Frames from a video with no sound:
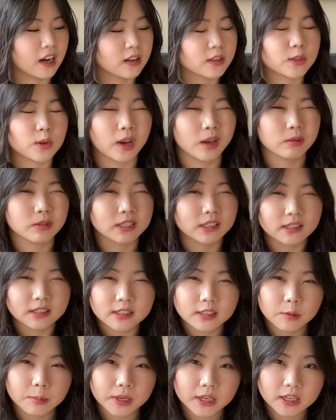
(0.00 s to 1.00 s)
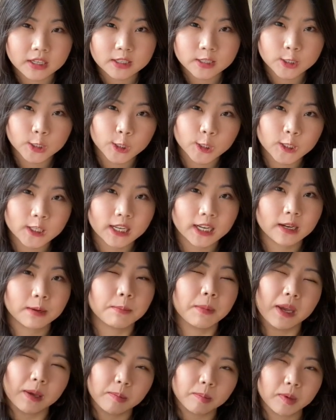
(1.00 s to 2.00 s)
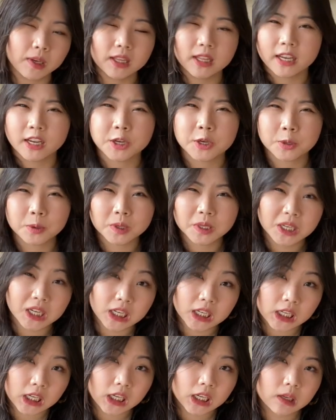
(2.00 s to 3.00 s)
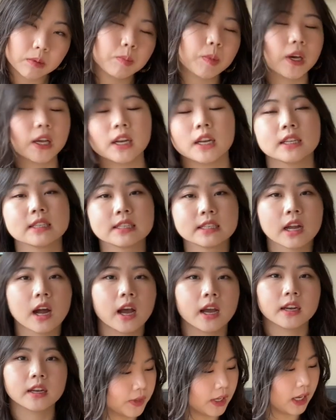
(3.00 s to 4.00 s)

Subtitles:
So I was a little bit concerned that it might be like coconutty, but it's not.